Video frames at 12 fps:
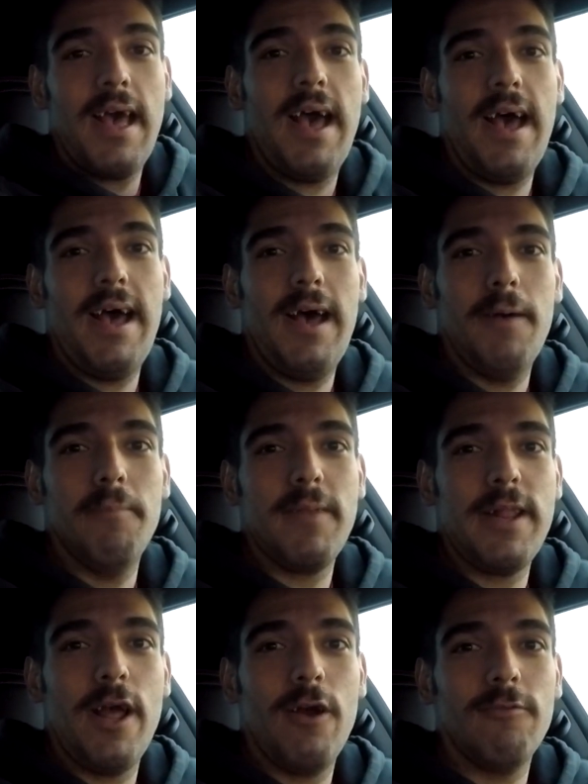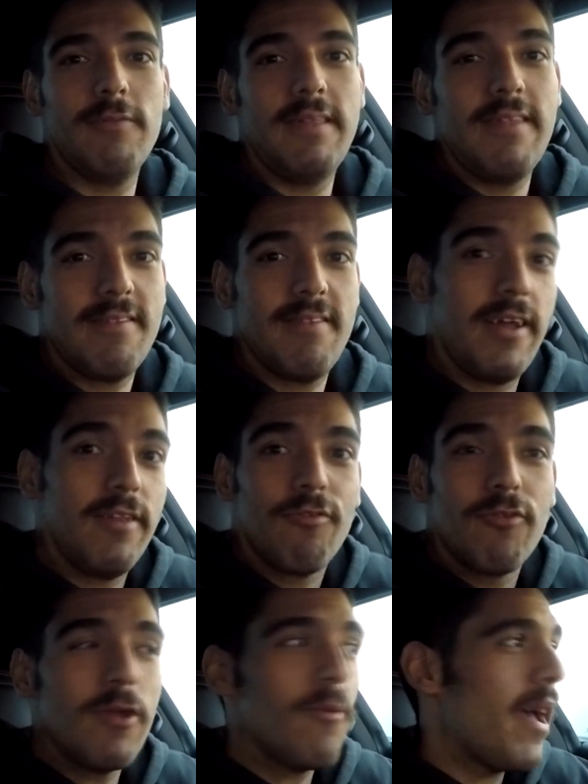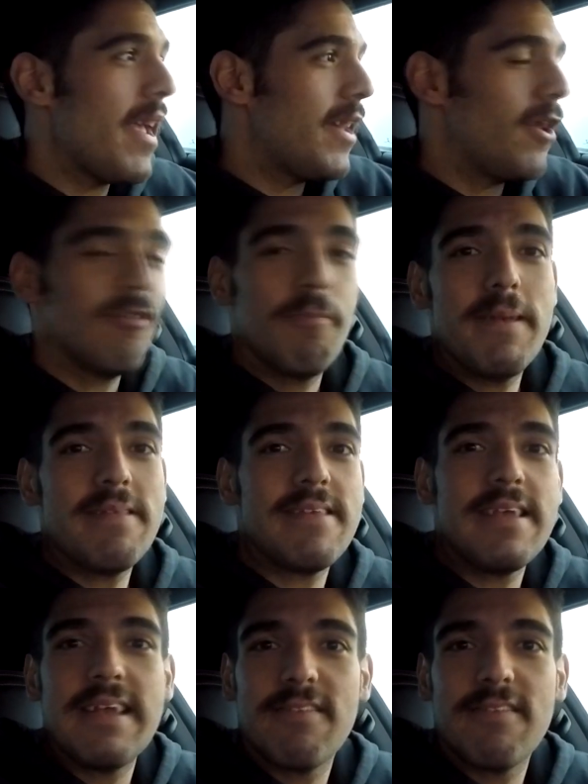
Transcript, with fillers: Um, you know, this on the freeway, you know, it's busy,